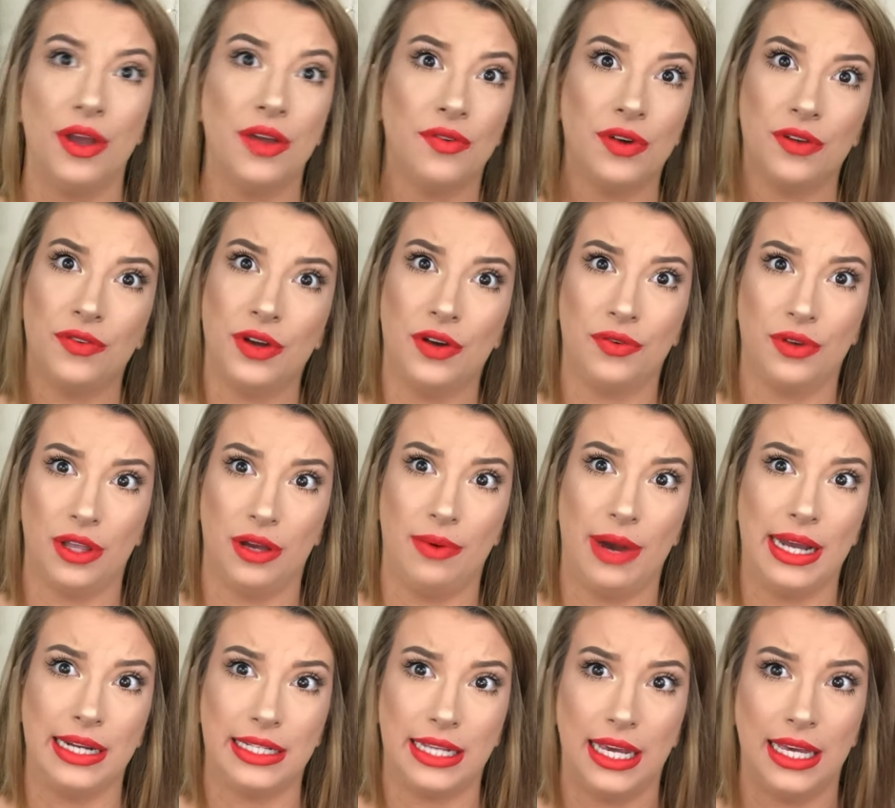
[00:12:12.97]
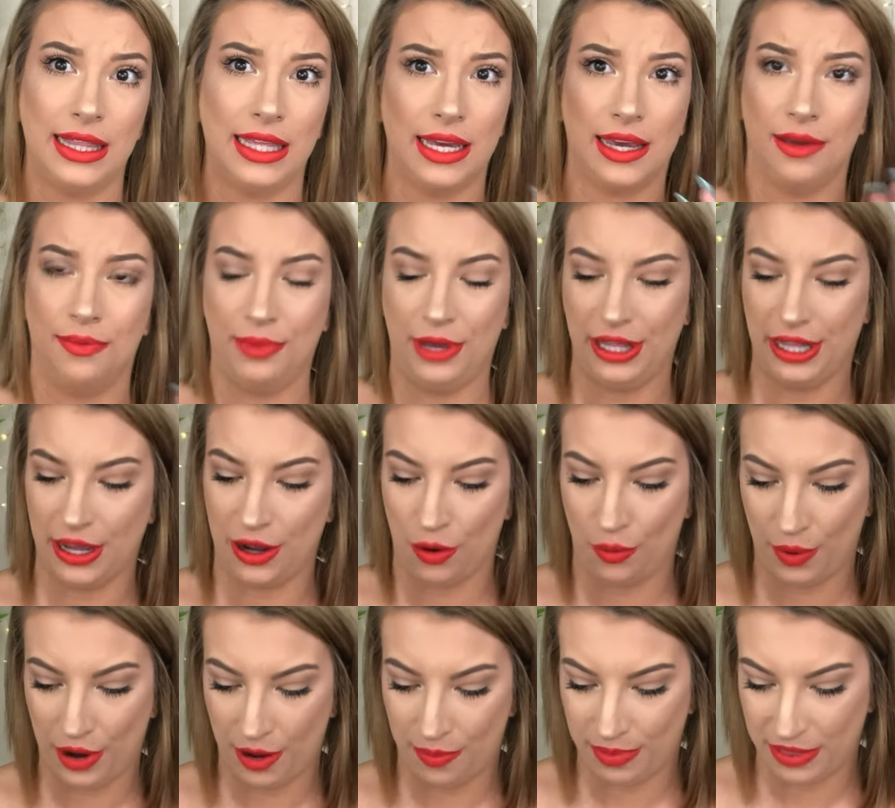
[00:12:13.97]
Even if you have really white teeth, it can be like a
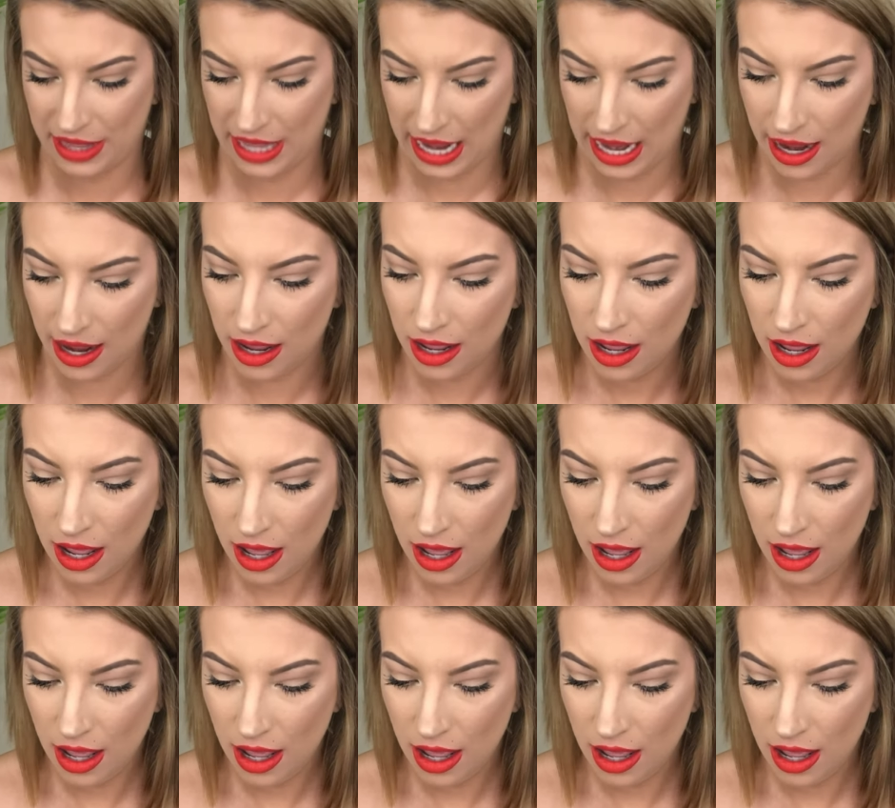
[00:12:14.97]
weird thing.